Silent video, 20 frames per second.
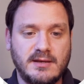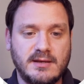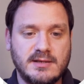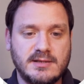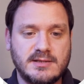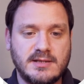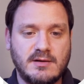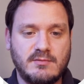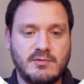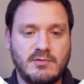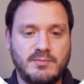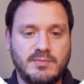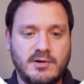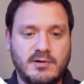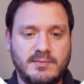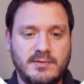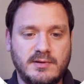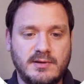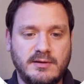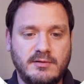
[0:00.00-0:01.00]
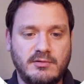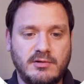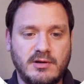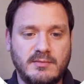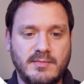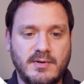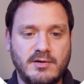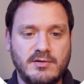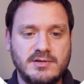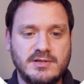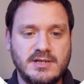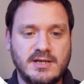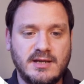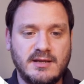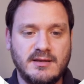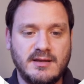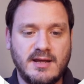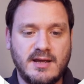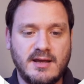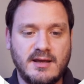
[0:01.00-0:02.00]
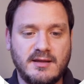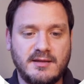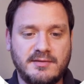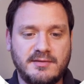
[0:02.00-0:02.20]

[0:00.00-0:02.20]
So we'll pop a little emoji in there,